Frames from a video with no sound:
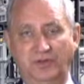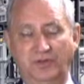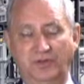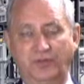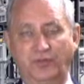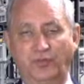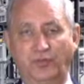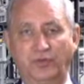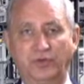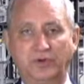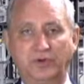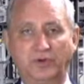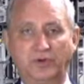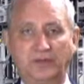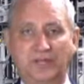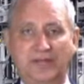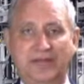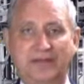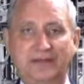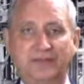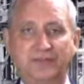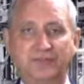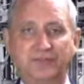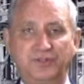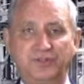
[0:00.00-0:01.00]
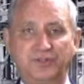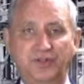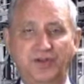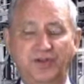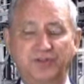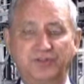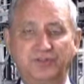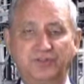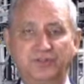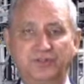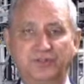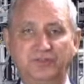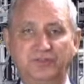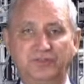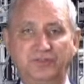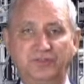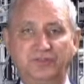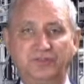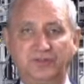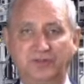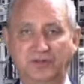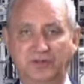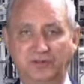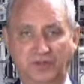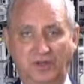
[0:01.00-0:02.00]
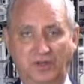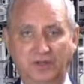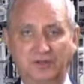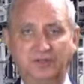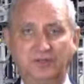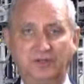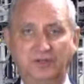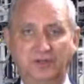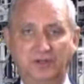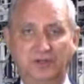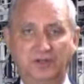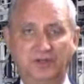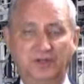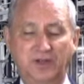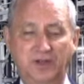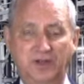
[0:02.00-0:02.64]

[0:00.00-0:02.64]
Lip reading: for a lot of the toxic